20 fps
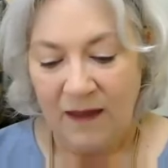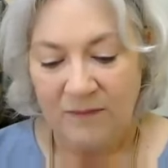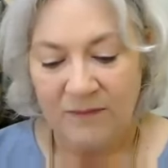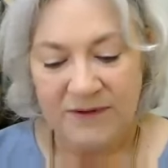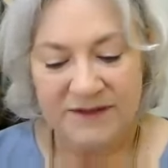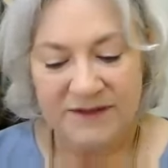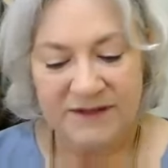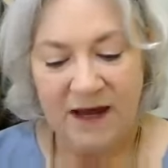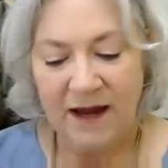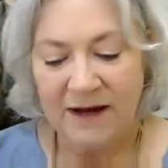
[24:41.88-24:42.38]

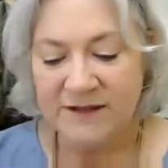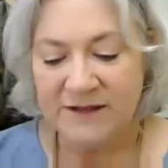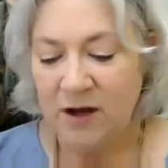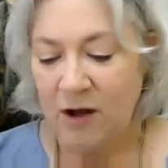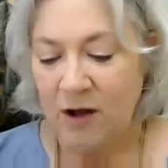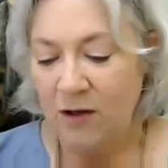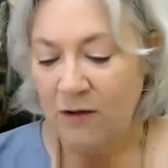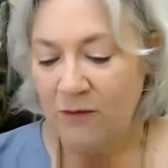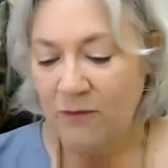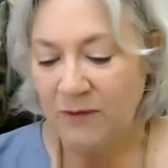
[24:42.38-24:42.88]
Besides
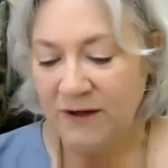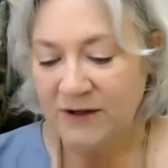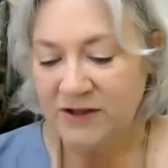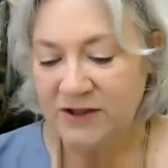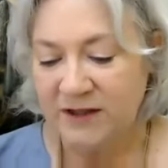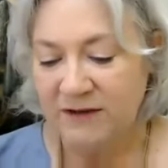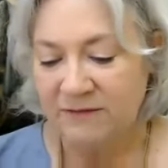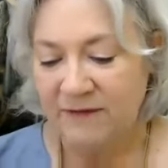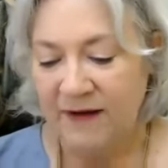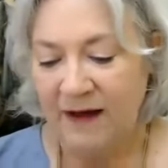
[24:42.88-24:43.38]
all which
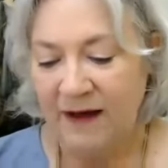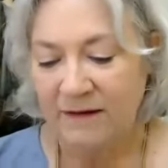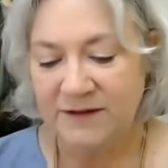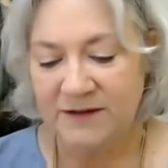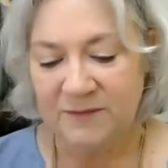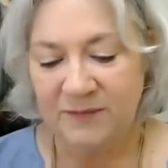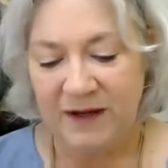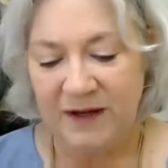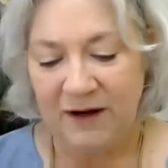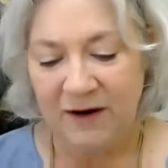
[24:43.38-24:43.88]
he vowed
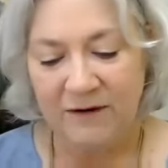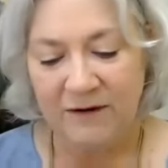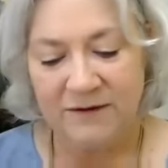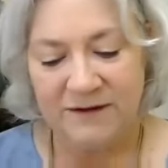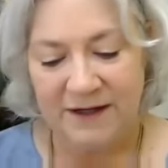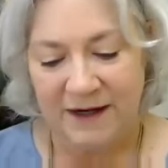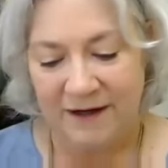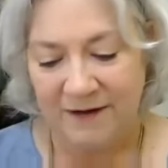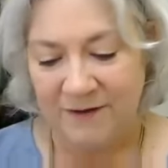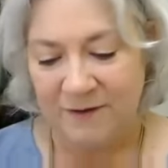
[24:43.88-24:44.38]
to be her
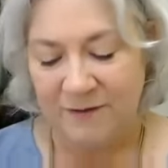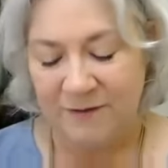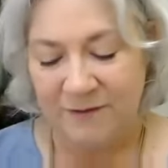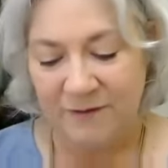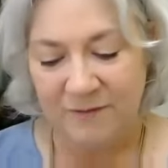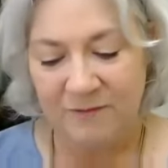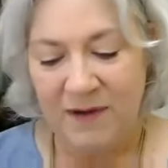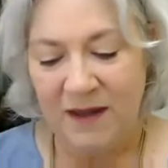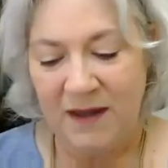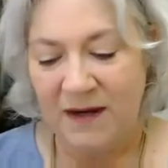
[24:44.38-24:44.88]
debtor
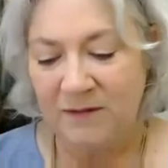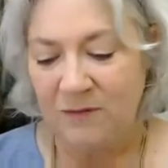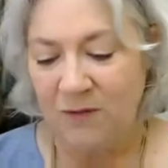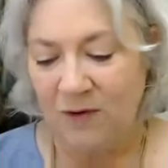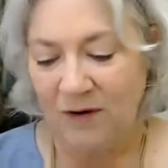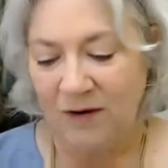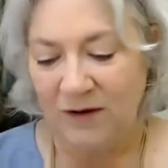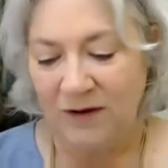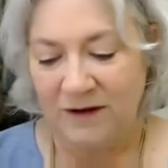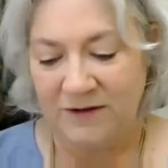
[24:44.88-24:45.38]
for many
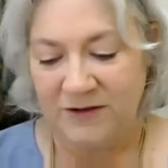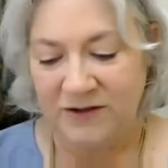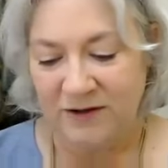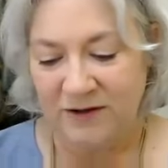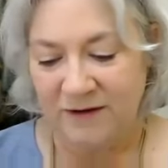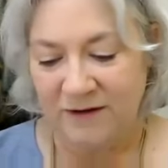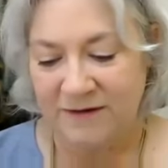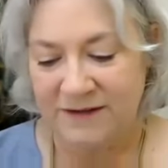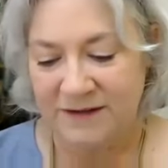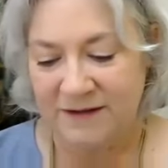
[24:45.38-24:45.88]
more good
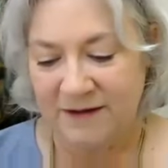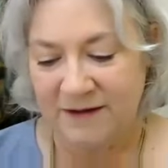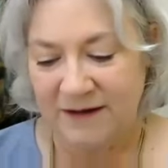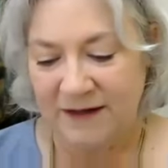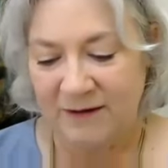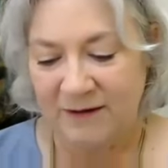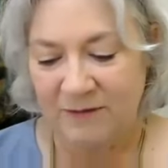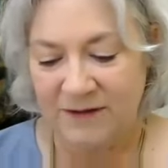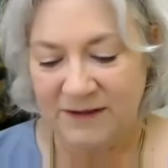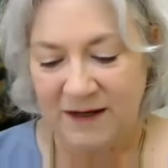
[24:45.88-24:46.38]
turns than
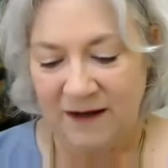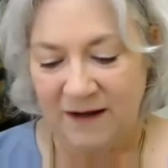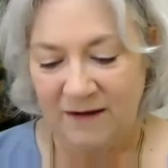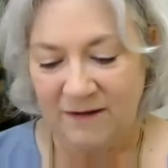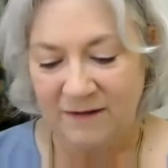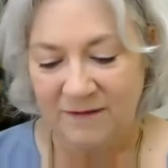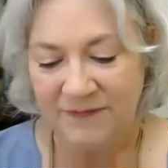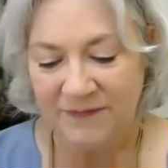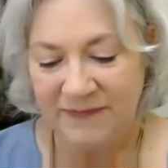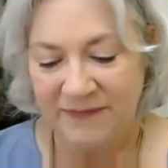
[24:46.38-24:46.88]
he would
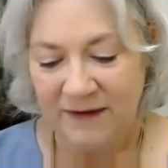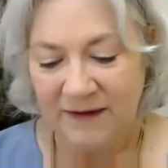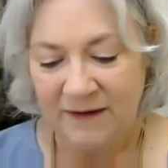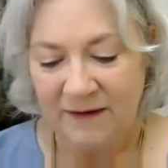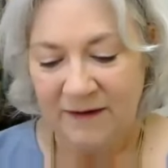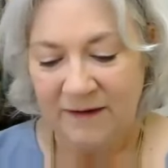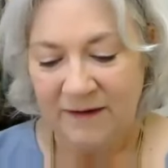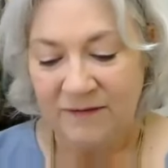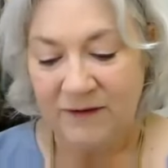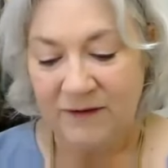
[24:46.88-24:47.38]
tell,
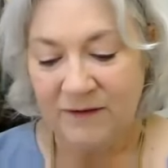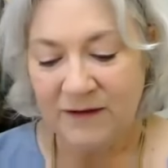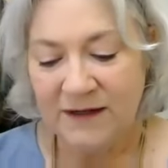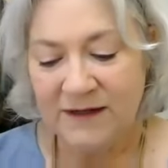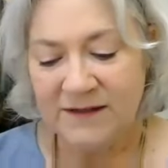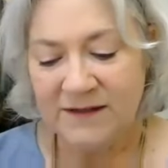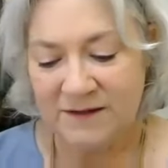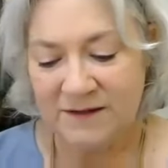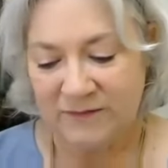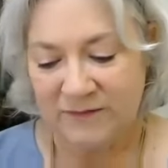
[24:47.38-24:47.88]
the
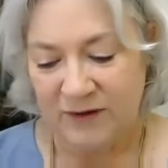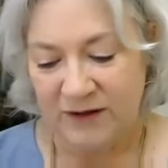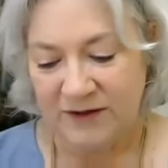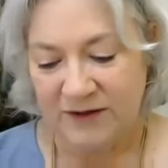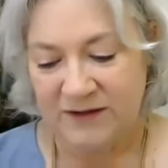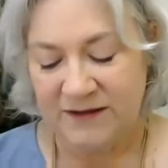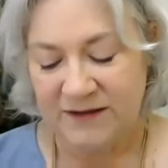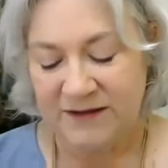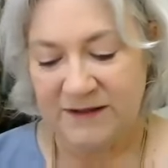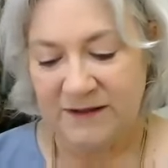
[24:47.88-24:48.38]
least of
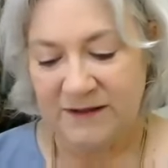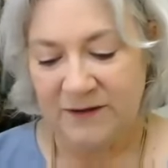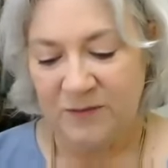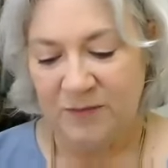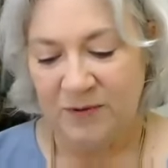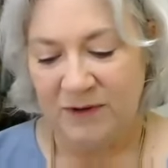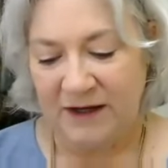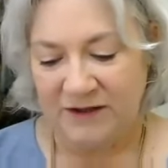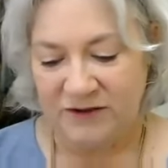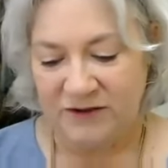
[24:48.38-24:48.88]
which this little
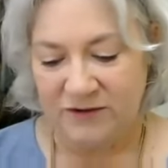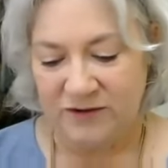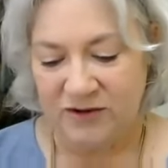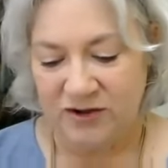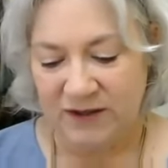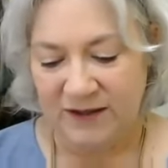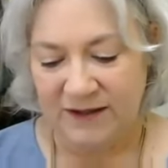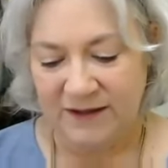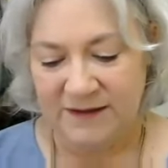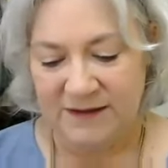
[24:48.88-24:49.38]
pleasure
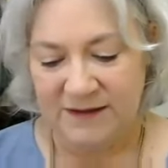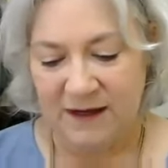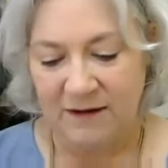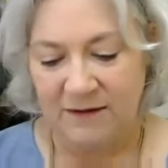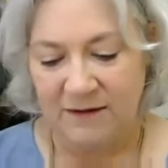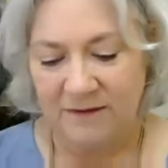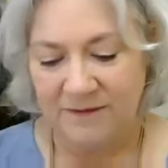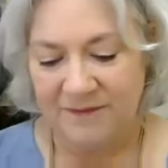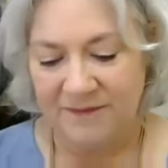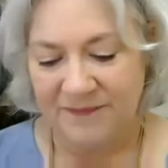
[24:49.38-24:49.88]
should
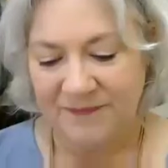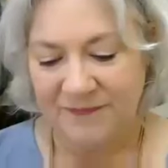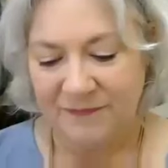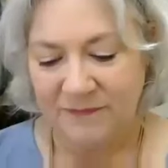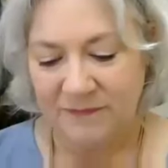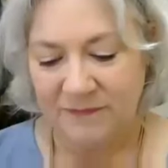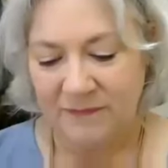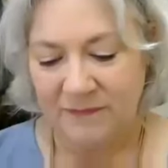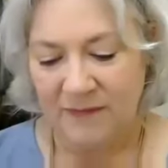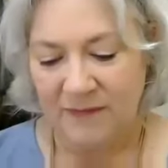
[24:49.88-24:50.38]
excel.
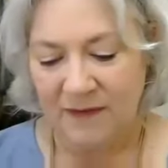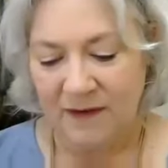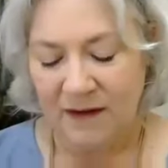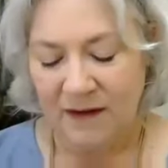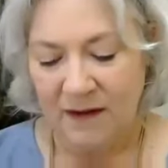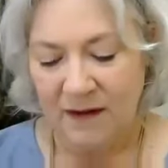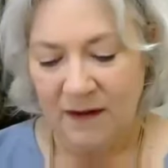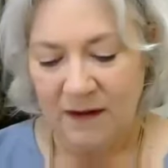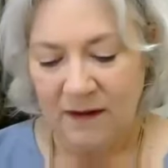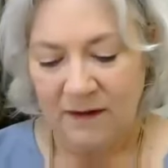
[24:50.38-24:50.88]

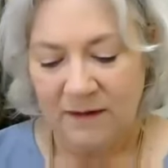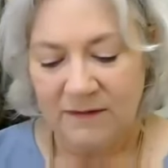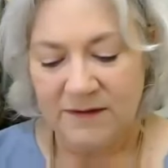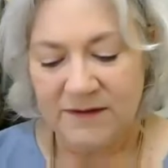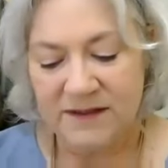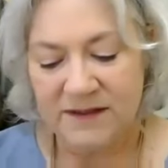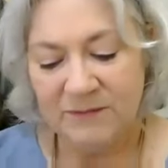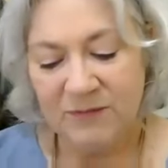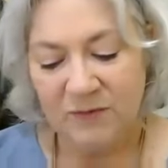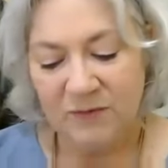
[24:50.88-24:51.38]
The
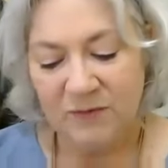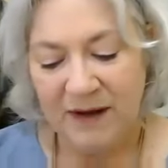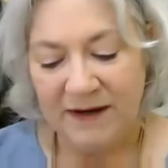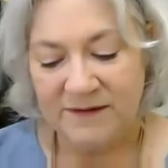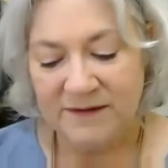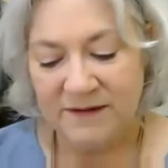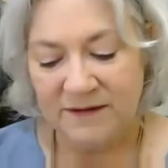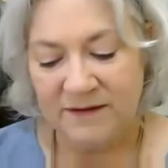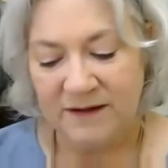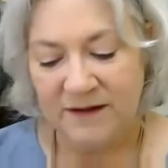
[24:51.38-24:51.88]
simple
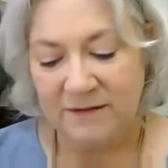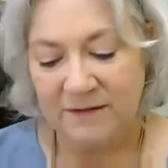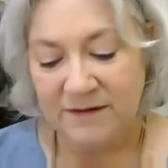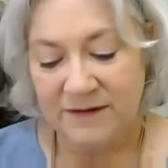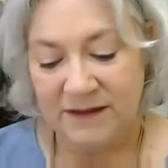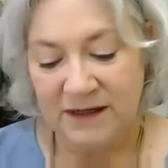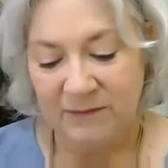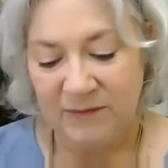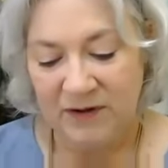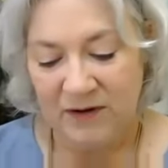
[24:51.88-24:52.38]
maid did yield
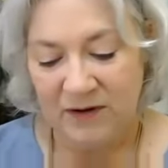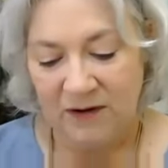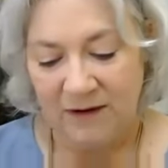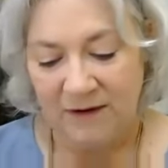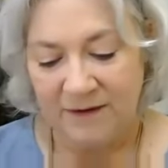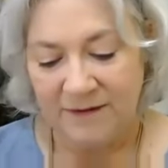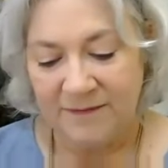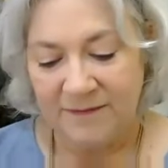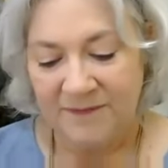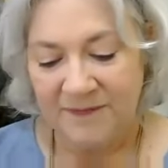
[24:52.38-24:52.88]
to him
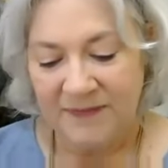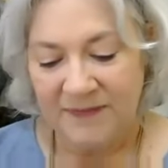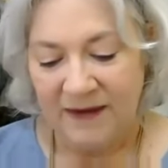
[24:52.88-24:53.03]
anon,